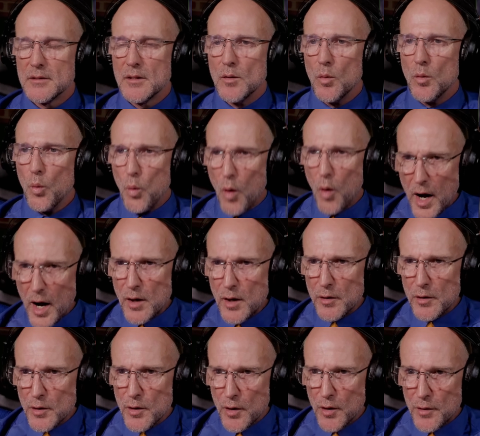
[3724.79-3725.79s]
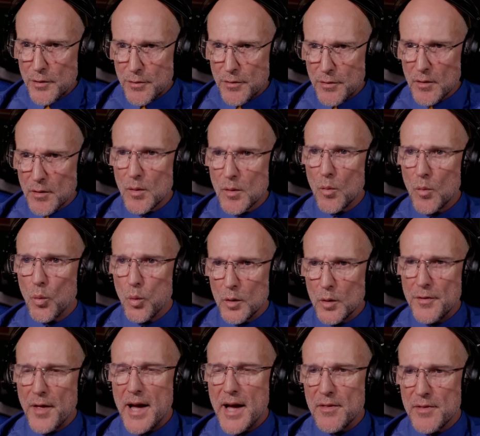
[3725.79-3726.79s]
Why on earth would
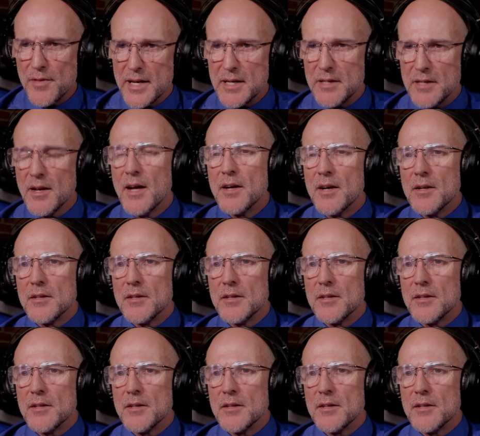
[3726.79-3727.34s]
they then